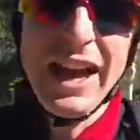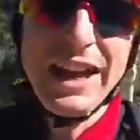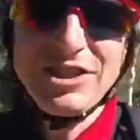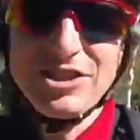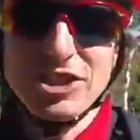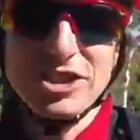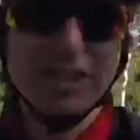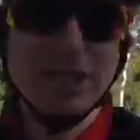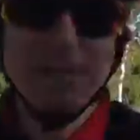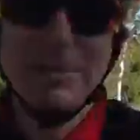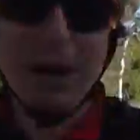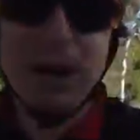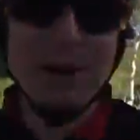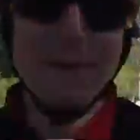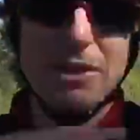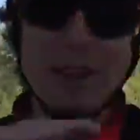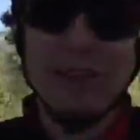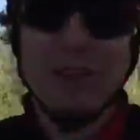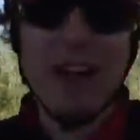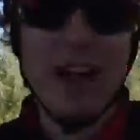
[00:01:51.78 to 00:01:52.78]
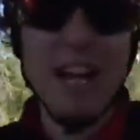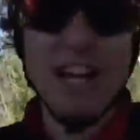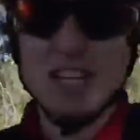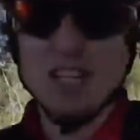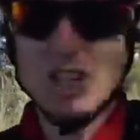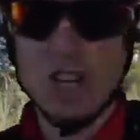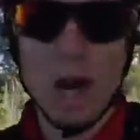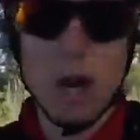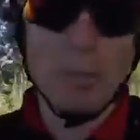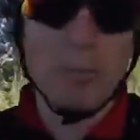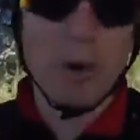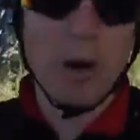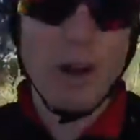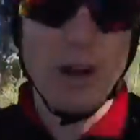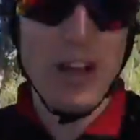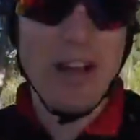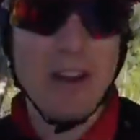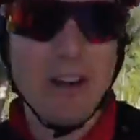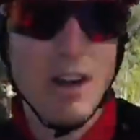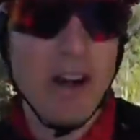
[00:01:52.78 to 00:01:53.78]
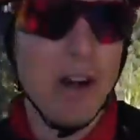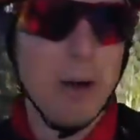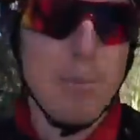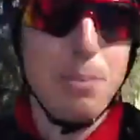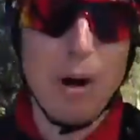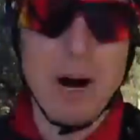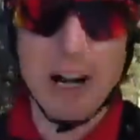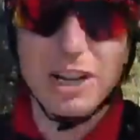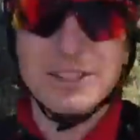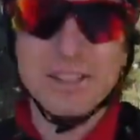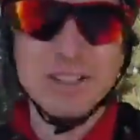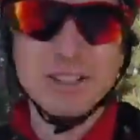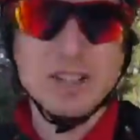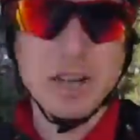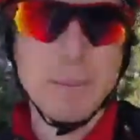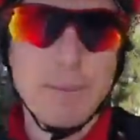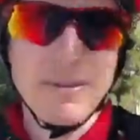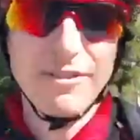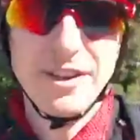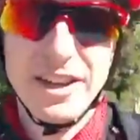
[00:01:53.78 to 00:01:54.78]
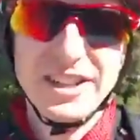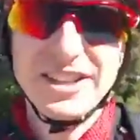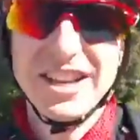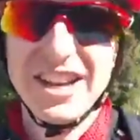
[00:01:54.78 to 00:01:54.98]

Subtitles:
just the bottom of the range GoPro Hero parked on top of it.